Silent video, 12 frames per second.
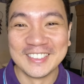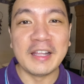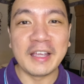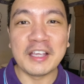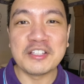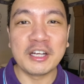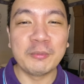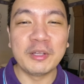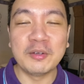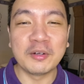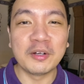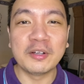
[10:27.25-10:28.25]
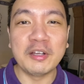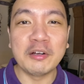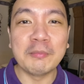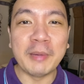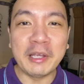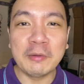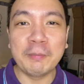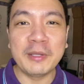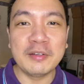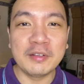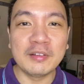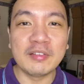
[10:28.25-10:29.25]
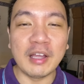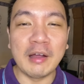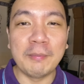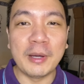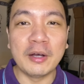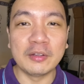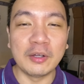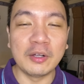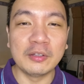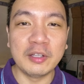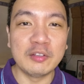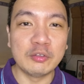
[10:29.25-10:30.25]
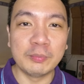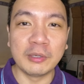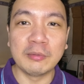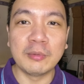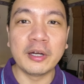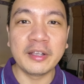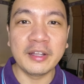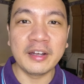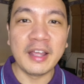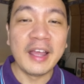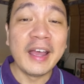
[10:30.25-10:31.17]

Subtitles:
Like I shared with you earlier, my opinions about ALLDY Supermarket